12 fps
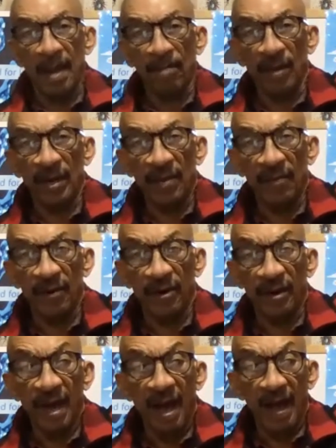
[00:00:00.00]
believe it or
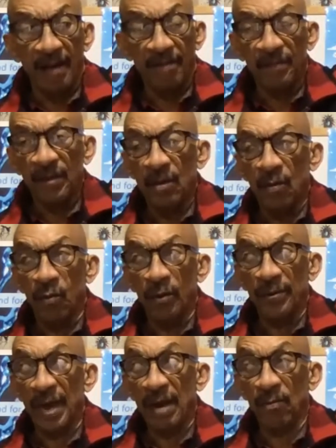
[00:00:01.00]
not, when
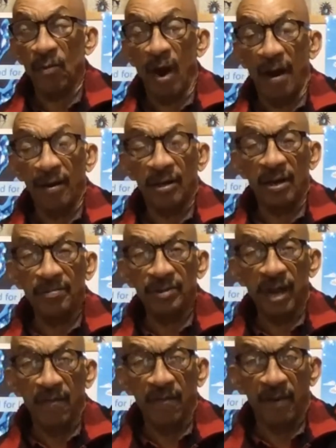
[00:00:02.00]
that water comes
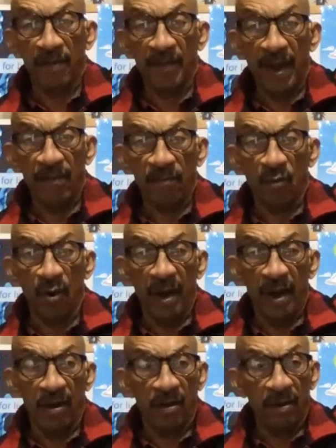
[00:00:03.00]
up from that
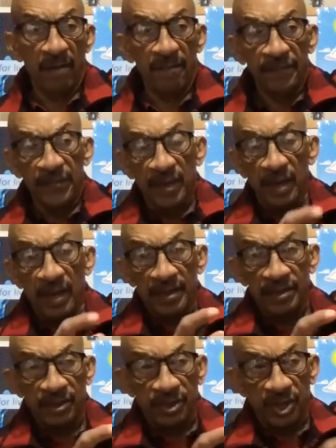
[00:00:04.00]
well,
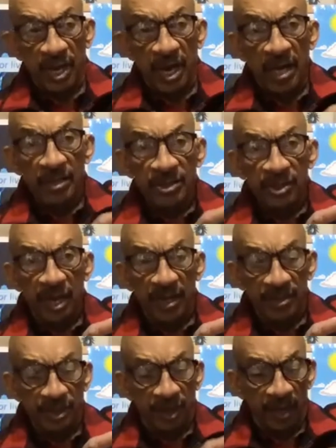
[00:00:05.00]
it's just
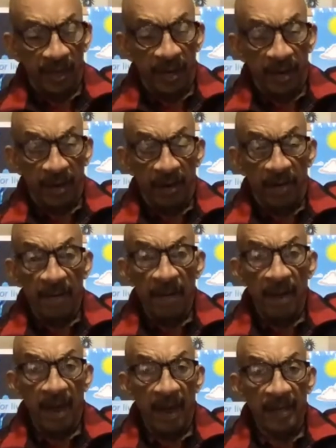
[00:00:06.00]
as clear
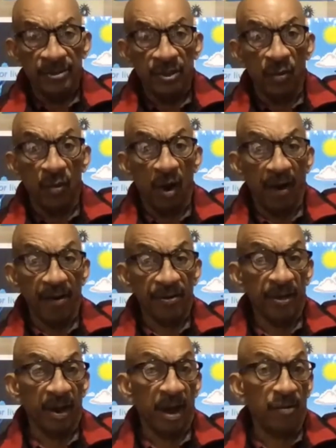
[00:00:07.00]
as the water
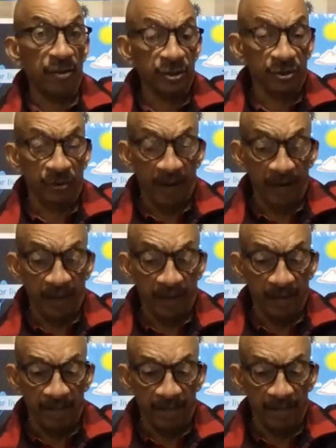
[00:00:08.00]
that I was drinking.